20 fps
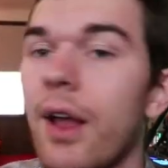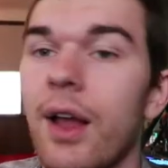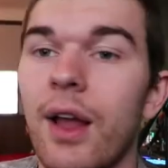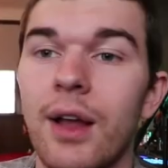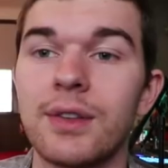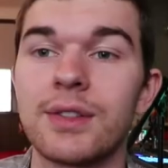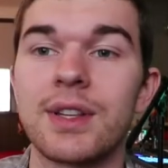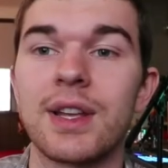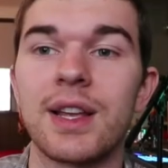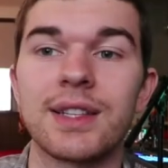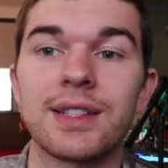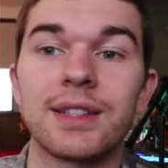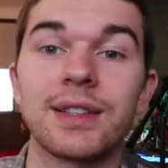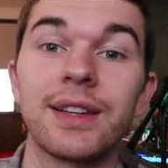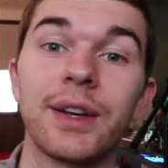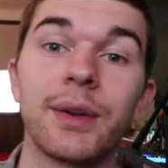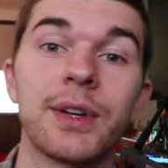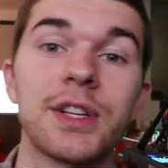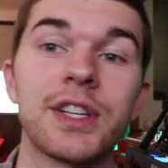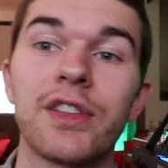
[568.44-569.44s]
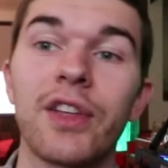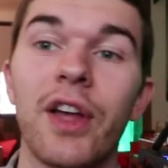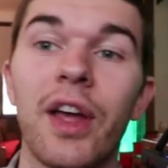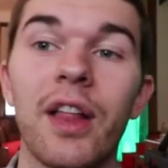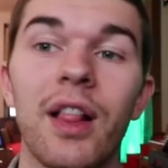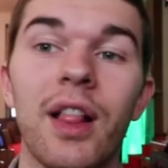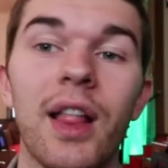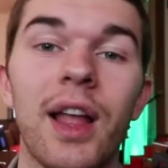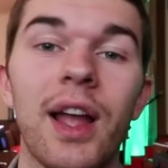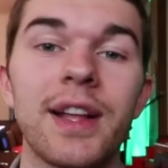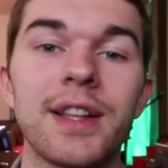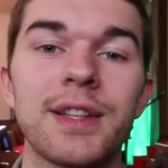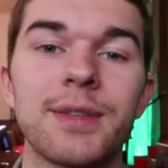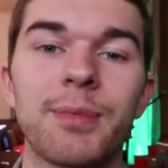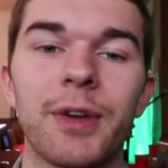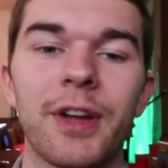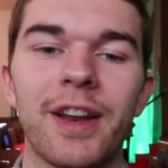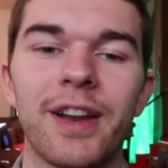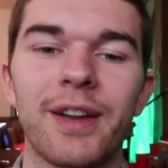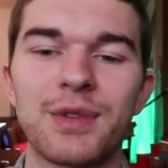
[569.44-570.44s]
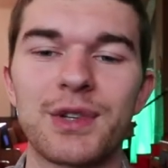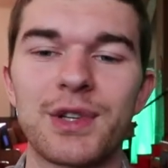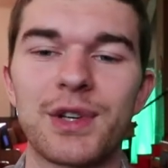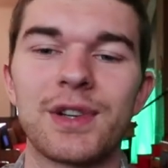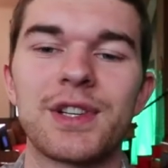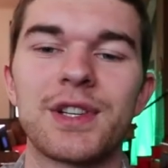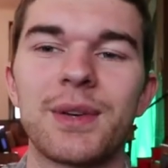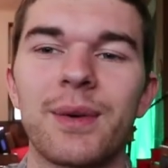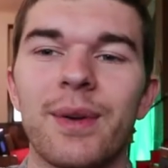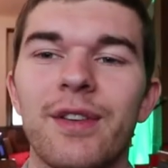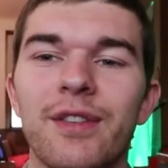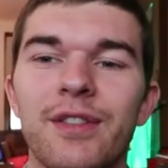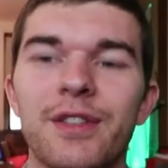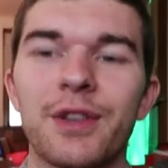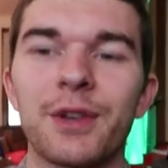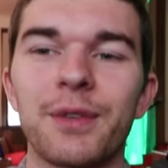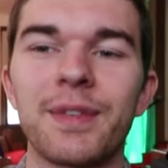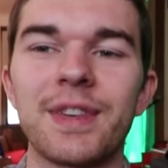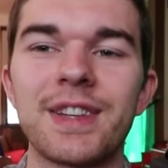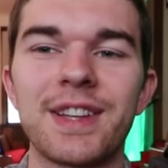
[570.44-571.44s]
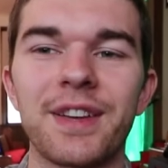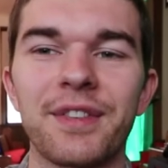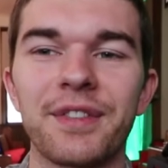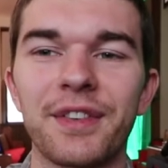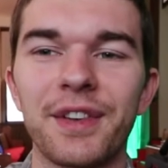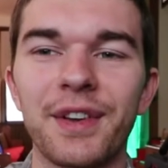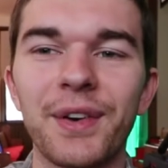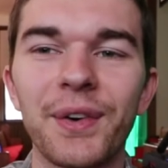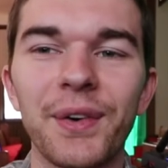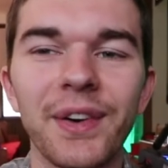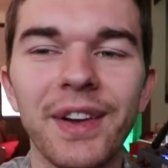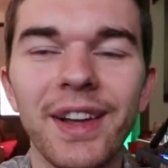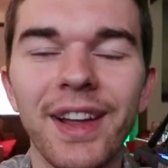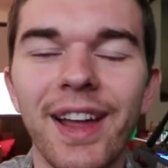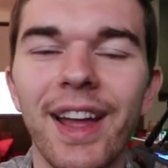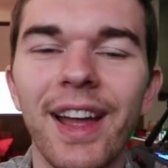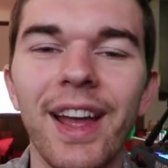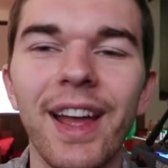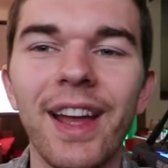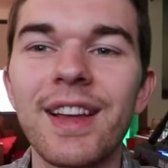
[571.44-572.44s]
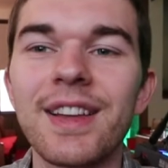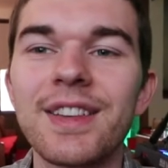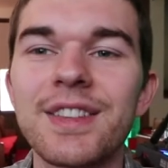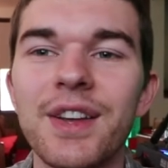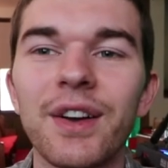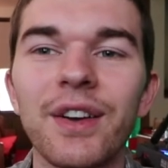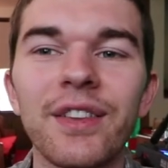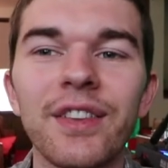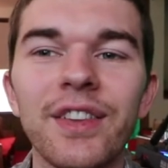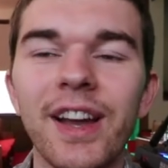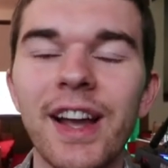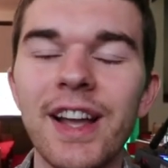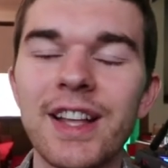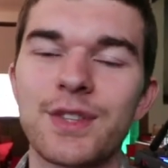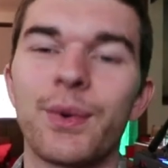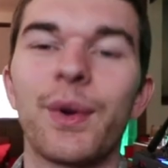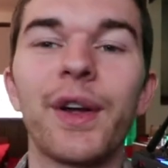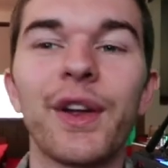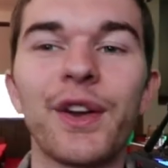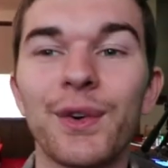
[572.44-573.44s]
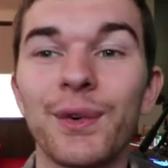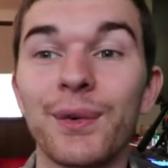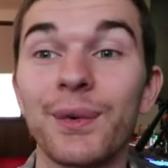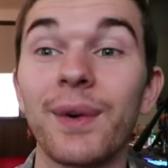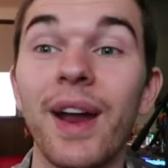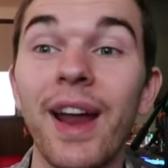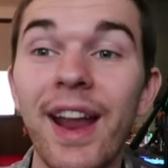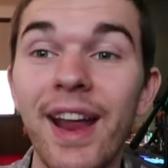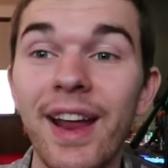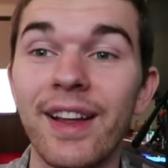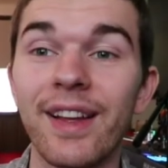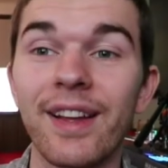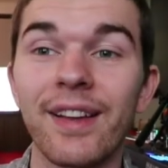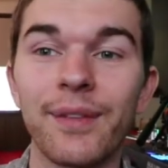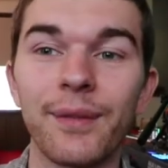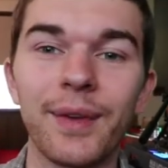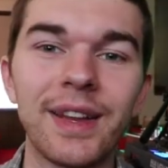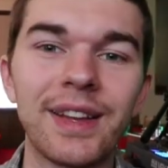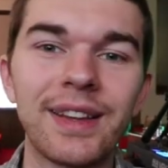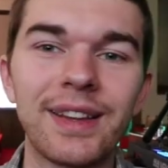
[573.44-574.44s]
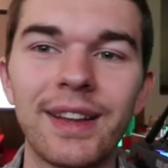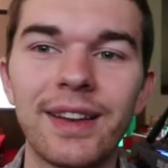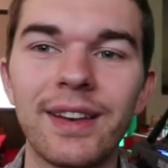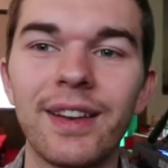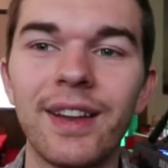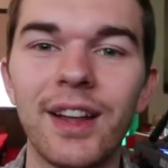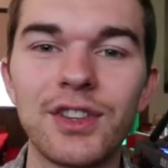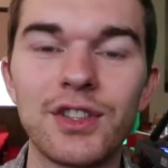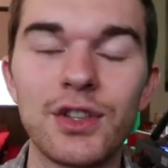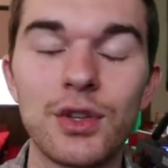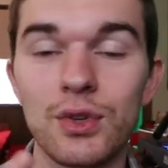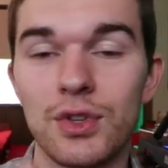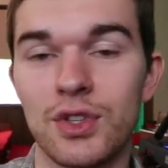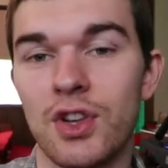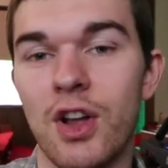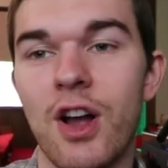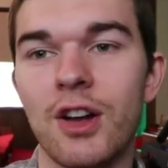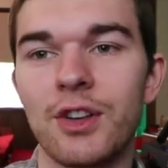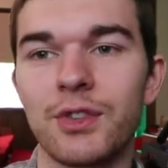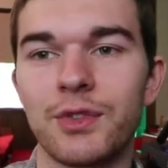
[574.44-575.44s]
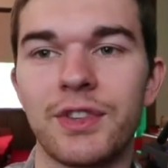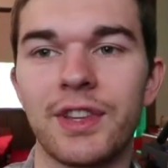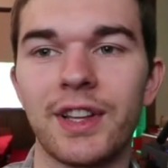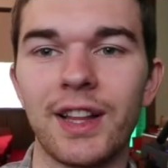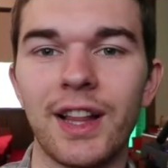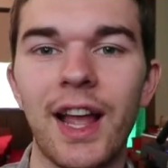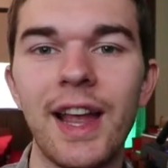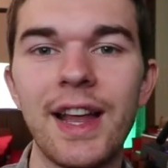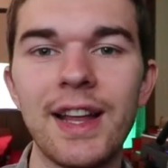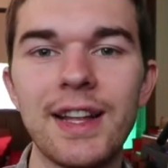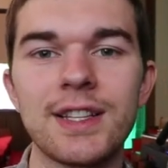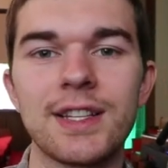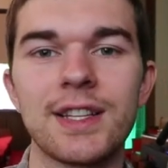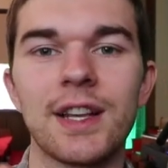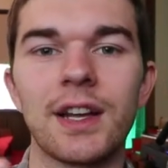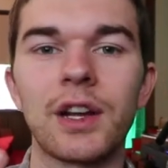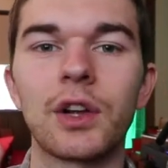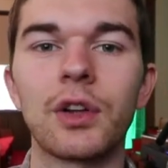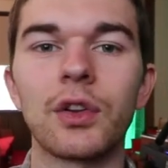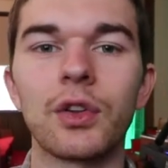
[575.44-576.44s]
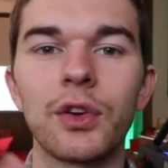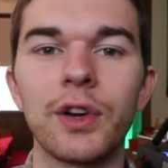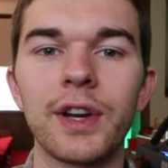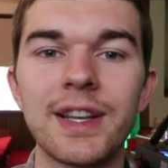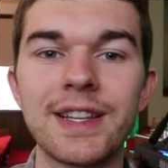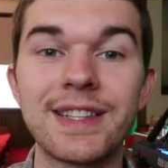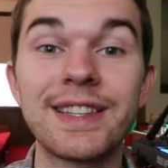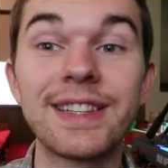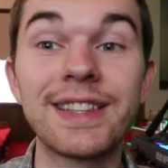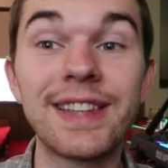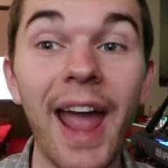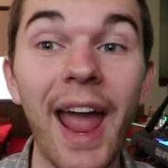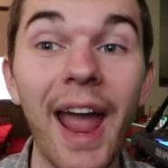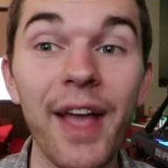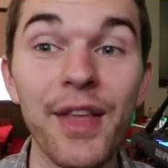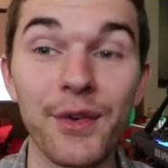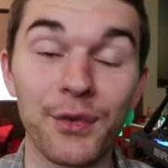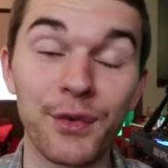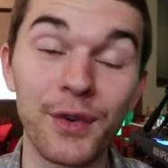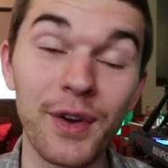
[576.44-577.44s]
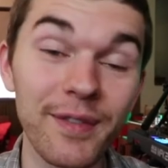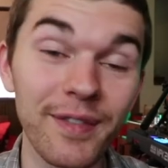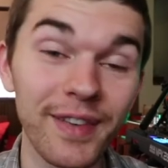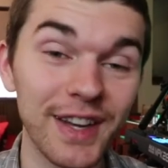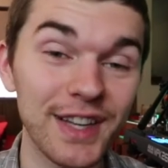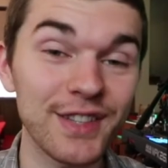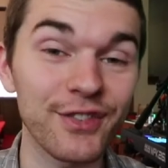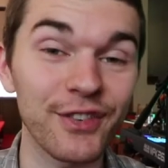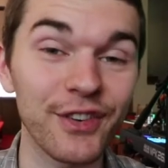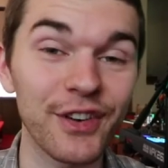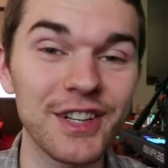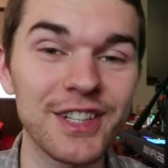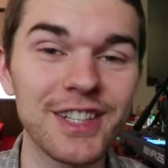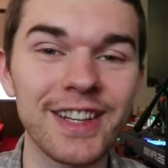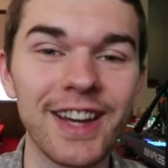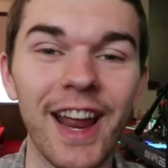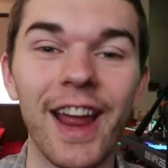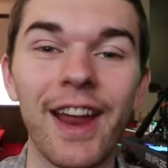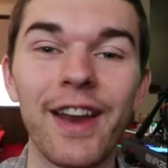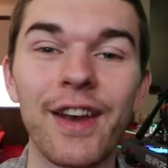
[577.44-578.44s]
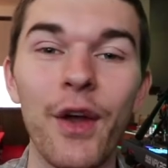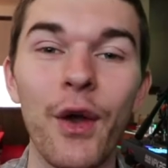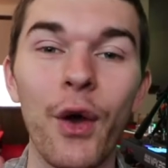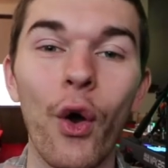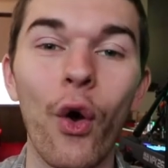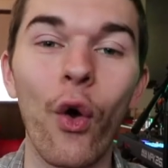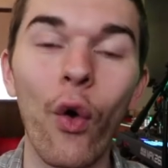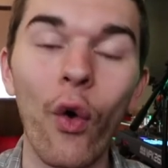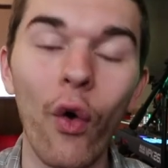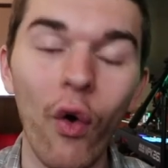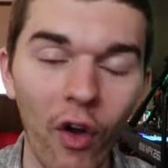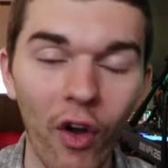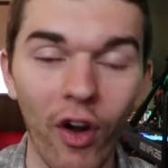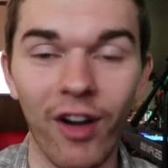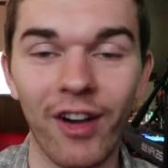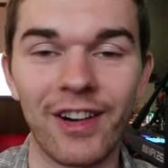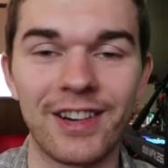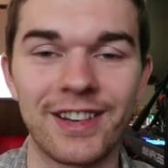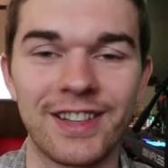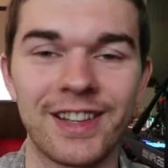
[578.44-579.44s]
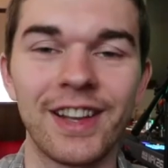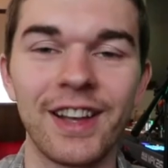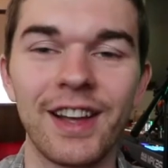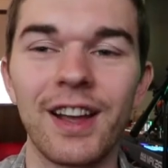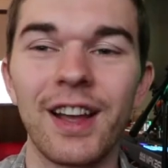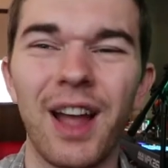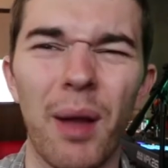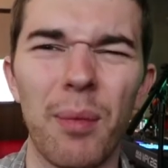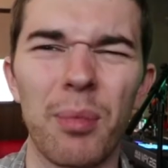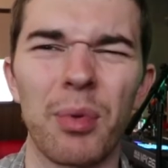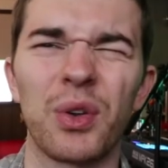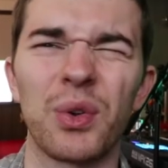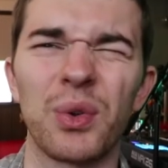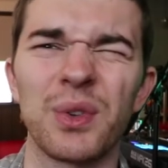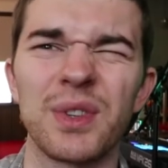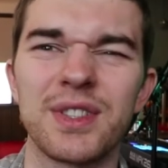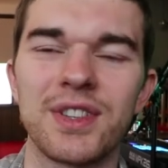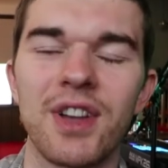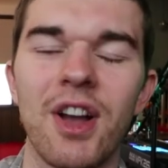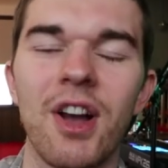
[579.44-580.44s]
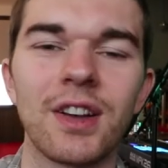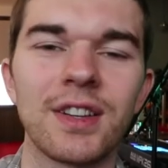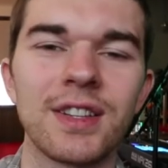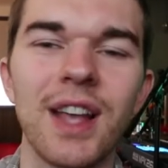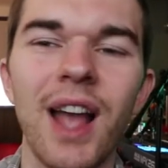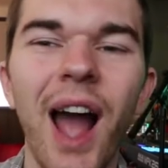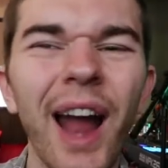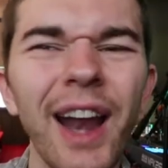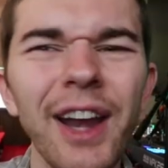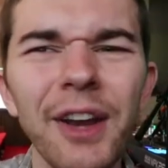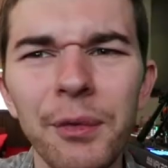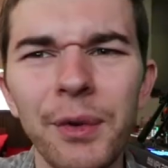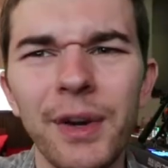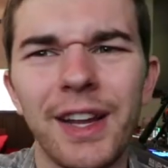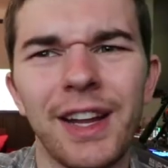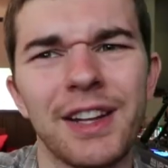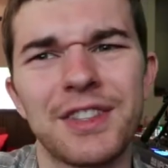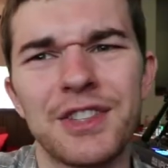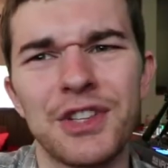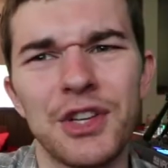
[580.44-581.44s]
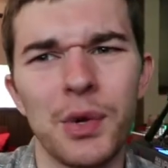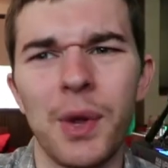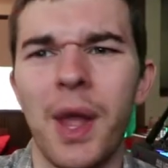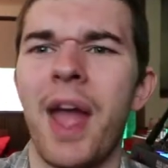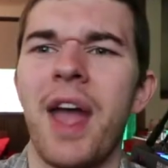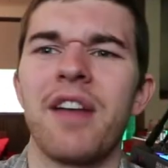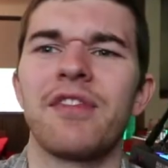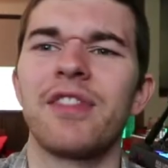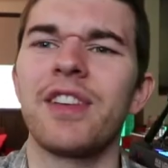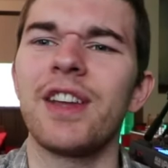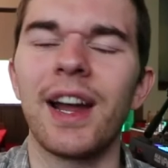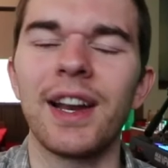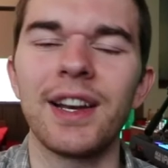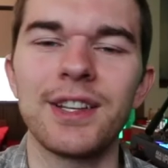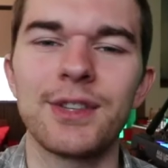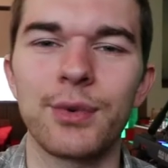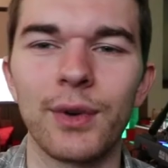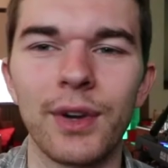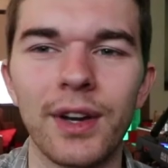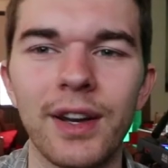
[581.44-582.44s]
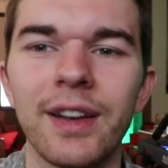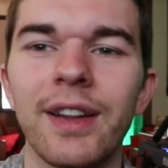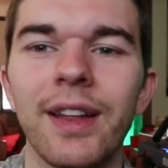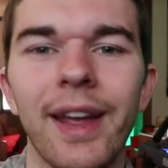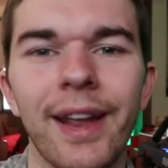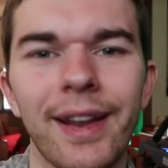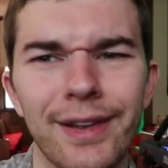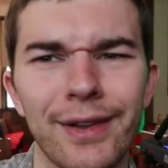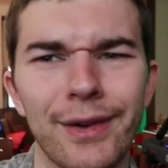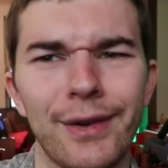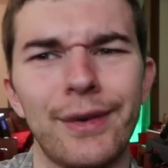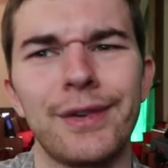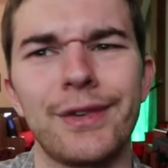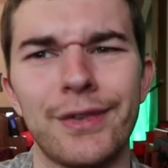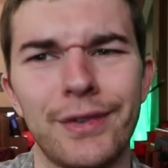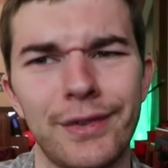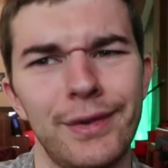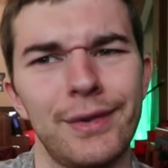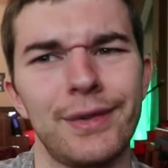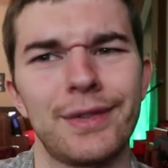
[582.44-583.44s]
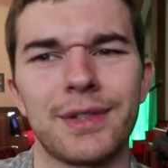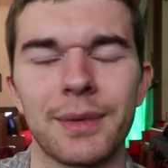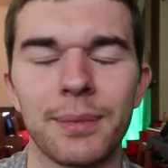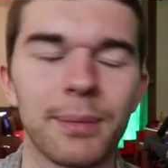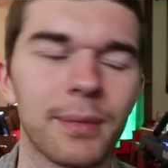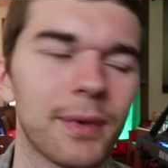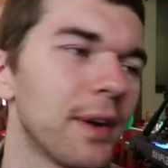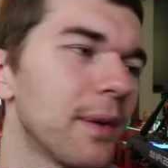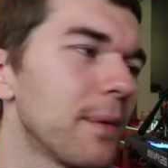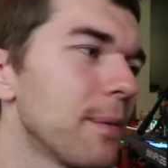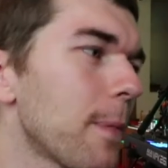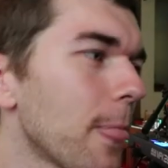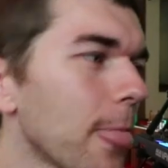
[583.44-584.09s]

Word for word: I was gonna ask Linda what she thought of the lights, but I'm sure she would have told me something cool. So the lights went great. We did uh, two songs with the lights, uh, Glorious Day, the remixed version, and Whole Heart, a couple of cool songs. I didn't want to get too heavy. I just wanted to like, you know, introduce them, you know?